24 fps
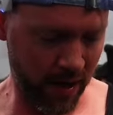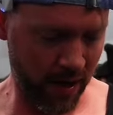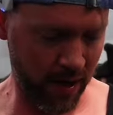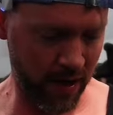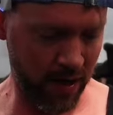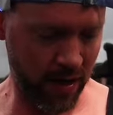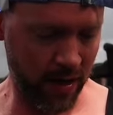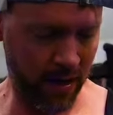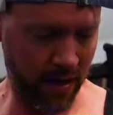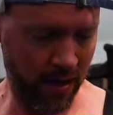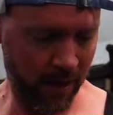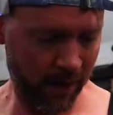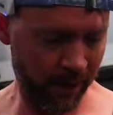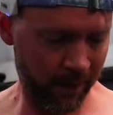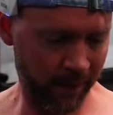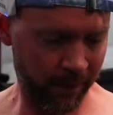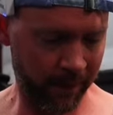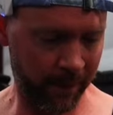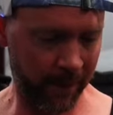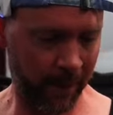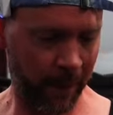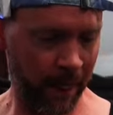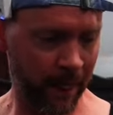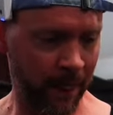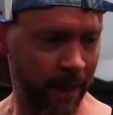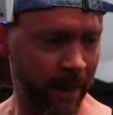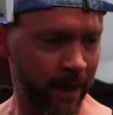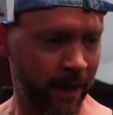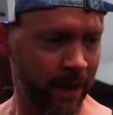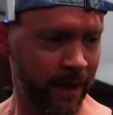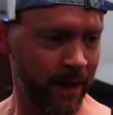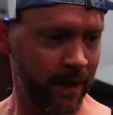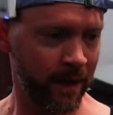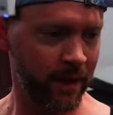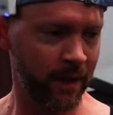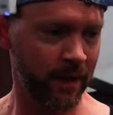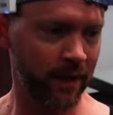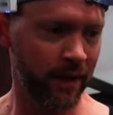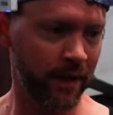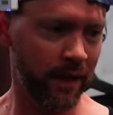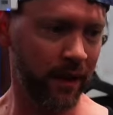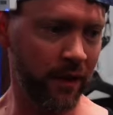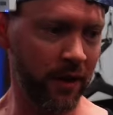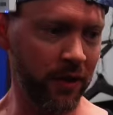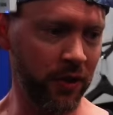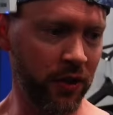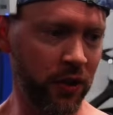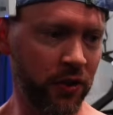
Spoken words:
out here, and the